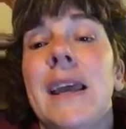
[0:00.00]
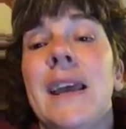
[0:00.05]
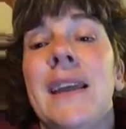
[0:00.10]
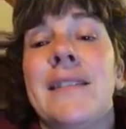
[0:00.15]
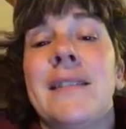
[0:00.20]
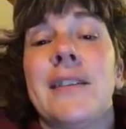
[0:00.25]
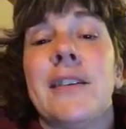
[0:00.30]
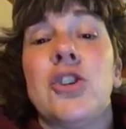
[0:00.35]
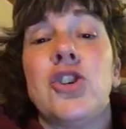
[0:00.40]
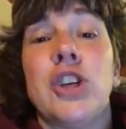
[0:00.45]

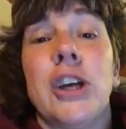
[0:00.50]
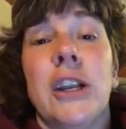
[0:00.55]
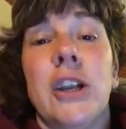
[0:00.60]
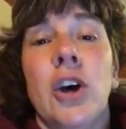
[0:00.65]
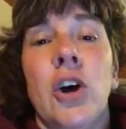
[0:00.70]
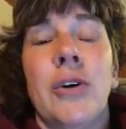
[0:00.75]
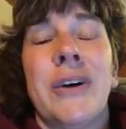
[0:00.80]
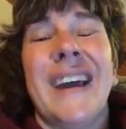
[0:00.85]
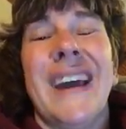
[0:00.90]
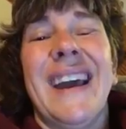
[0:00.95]
It's legit.
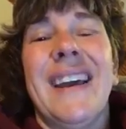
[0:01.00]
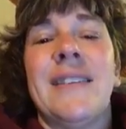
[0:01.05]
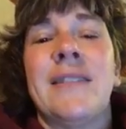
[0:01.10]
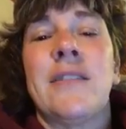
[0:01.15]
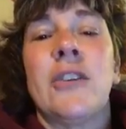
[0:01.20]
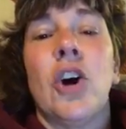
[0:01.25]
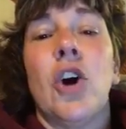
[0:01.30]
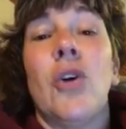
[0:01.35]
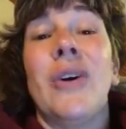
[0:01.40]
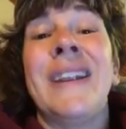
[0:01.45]
Okay,
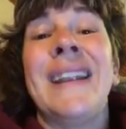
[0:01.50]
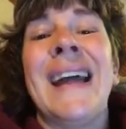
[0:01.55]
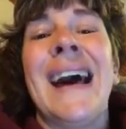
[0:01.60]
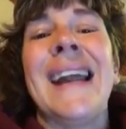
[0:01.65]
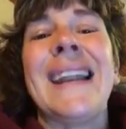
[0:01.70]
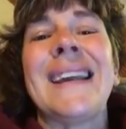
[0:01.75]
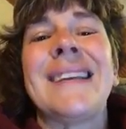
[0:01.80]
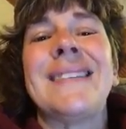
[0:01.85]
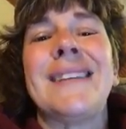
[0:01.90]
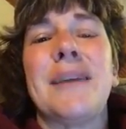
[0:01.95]
so
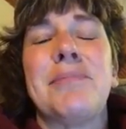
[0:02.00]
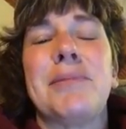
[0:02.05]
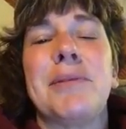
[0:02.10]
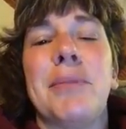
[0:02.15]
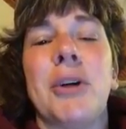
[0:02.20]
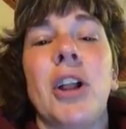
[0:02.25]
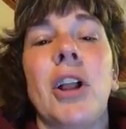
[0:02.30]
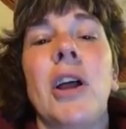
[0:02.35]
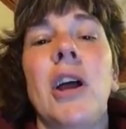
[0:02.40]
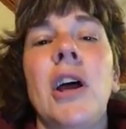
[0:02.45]
not
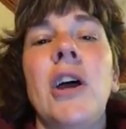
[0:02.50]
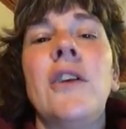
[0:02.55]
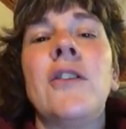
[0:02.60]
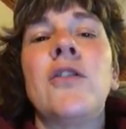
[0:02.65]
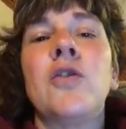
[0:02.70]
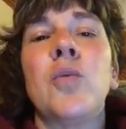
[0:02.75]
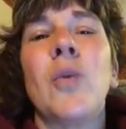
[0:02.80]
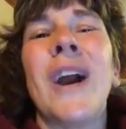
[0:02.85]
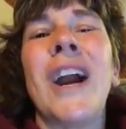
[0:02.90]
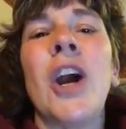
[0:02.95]
acceptable.
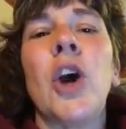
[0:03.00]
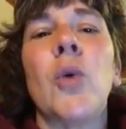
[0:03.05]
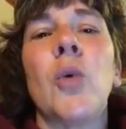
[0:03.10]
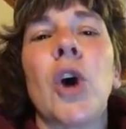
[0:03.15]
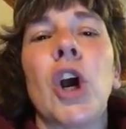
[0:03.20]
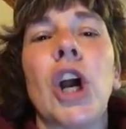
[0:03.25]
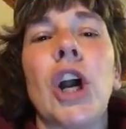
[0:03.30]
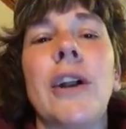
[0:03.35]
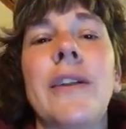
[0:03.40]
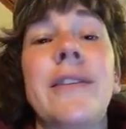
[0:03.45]
Swear
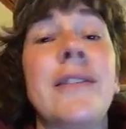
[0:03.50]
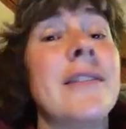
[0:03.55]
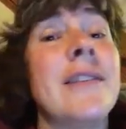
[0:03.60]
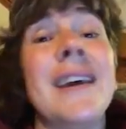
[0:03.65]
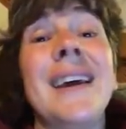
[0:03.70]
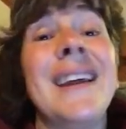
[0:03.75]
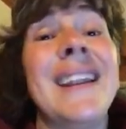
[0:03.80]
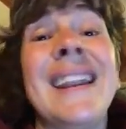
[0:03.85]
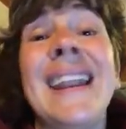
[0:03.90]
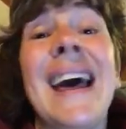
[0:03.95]
words,
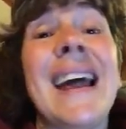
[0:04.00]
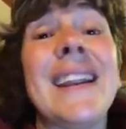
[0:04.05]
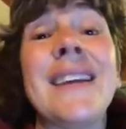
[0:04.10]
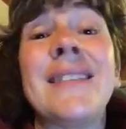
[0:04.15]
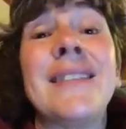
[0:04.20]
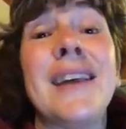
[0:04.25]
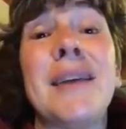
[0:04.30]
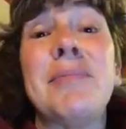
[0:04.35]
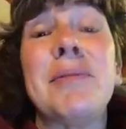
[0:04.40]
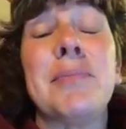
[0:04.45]
not
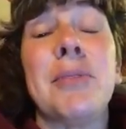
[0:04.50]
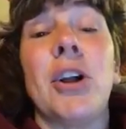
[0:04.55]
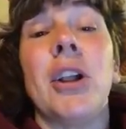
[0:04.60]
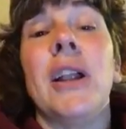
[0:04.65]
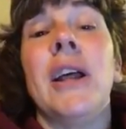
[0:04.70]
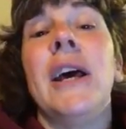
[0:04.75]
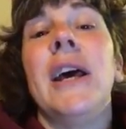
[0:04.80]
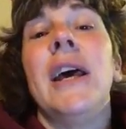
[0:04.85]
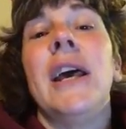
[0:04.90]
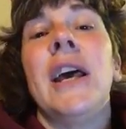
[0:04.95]

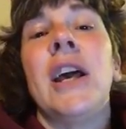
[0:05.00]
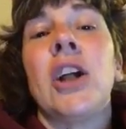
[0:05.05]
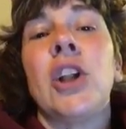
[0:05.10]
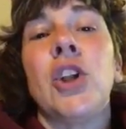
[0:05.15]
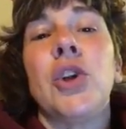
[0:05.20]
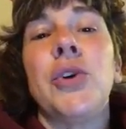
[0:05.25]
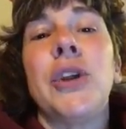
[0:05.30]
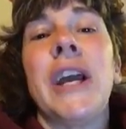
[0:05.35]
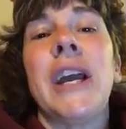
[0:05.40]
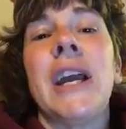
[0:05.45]
acceptable,
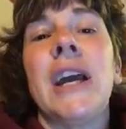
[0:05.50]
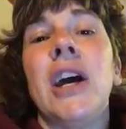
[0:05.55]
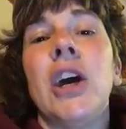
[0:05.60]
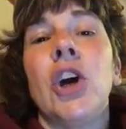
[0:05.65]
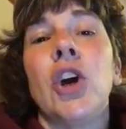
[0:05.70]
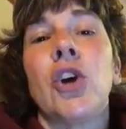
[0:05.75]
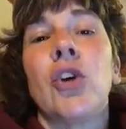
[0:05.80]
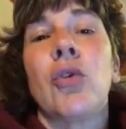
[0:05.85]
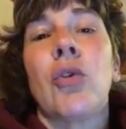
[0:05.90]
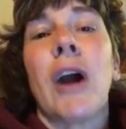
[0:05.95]
including
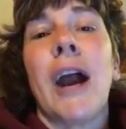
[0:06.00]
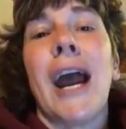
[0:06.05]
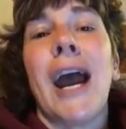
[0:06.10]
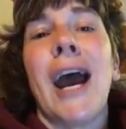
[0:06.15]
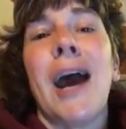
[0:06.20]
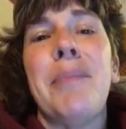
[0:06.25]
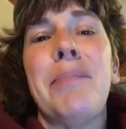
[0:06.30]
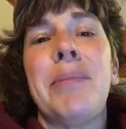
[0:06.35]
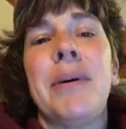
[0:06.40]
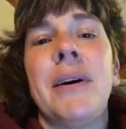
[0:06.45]

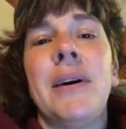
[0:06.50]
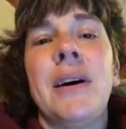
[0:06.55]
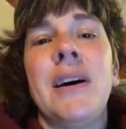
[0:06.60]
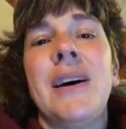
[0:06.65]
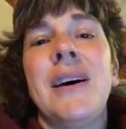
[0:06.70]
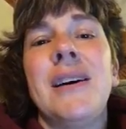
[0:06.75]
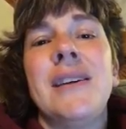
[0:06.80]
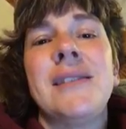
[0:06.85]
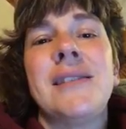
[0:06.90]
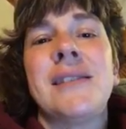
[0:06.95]
crap,
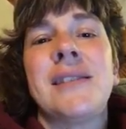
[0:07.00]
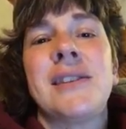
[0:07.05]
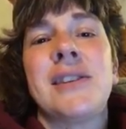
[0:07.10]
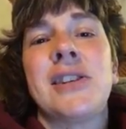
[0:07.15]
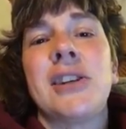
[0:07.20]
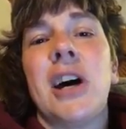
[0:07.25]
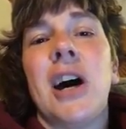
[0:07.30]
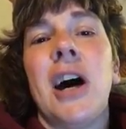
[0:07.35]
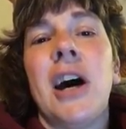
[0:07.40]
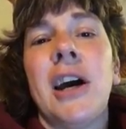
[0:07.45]

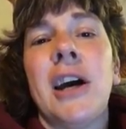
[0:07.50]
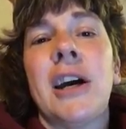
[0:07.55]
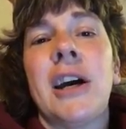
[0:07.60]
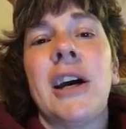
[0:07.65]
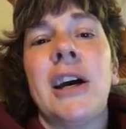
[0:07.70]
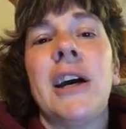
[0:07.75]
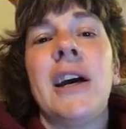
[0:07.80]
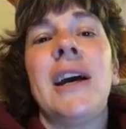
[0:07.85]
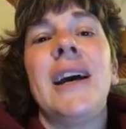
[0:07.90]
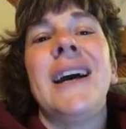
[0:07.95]

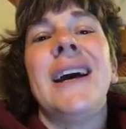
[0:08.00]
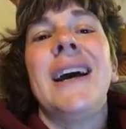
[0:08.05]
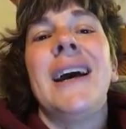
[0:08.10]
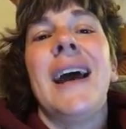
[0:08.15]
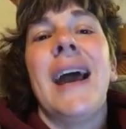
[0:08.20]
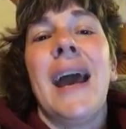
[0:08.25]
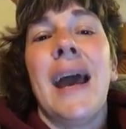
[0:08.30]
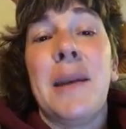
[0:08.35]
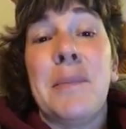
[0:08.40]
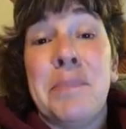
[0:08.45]
suck,
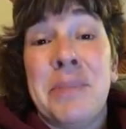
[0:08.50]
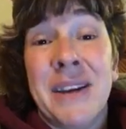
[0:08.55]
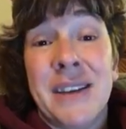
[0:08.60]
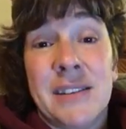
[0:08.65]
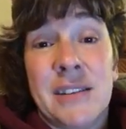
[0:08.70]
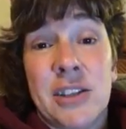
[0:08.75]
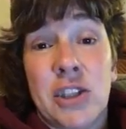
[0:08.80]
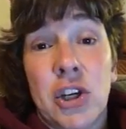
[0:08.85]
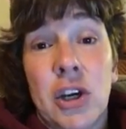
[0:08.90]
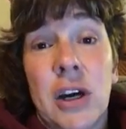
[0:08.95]
and
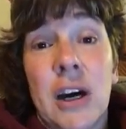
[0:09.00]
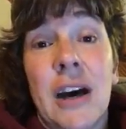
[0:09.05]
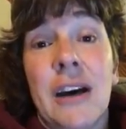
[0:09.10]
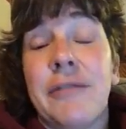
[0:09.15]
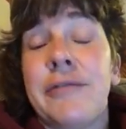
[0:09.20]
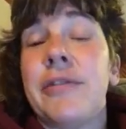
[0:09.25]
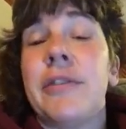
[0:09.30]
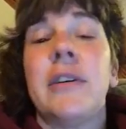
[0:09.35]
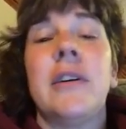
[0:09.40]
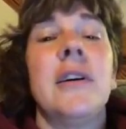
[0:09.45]
pissed
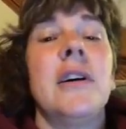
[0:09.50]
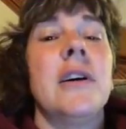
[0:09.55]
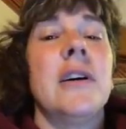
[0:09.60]
off.